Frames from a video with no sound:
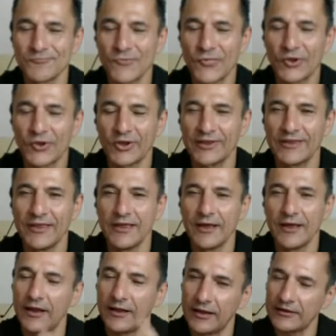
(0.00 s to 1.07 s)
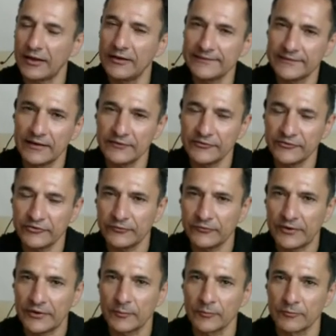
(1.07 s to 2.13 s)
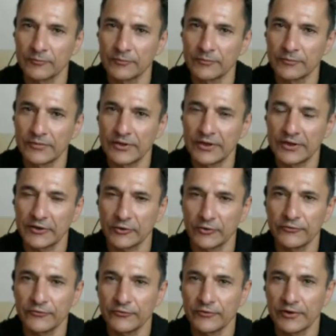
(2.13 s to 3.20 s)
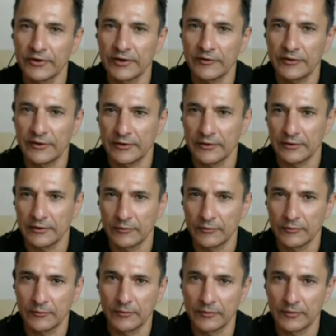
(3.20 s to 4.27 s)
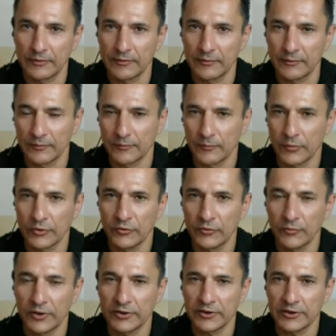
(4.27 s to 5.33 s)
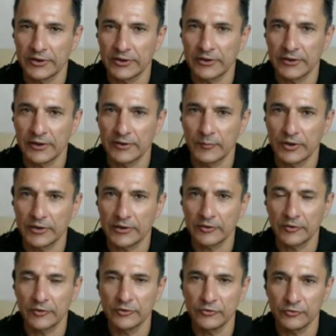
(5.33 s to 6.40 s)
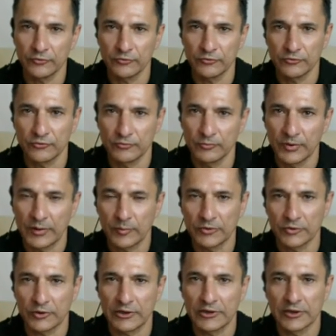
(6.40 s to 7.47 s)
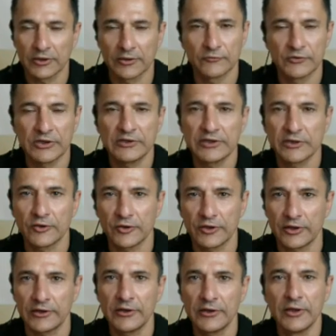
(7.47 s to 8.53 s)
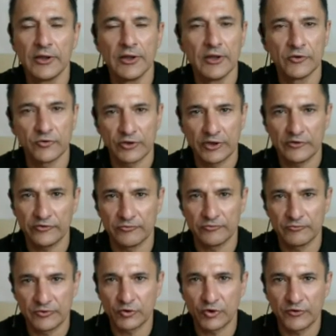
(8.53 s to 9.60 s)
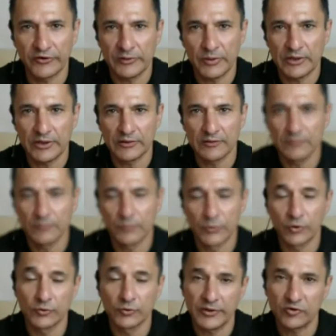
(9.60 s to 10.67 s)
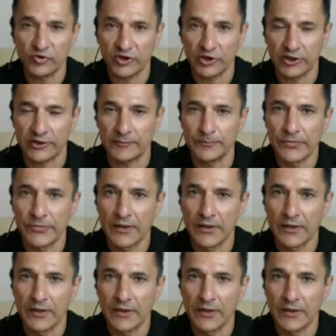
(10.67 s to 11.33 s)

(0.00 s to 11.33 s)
Okay, I'll sort of kick it off, and I think both Martin and Mark are going to be able to add a lot of detail here. So let's draw a very big, broad picture here.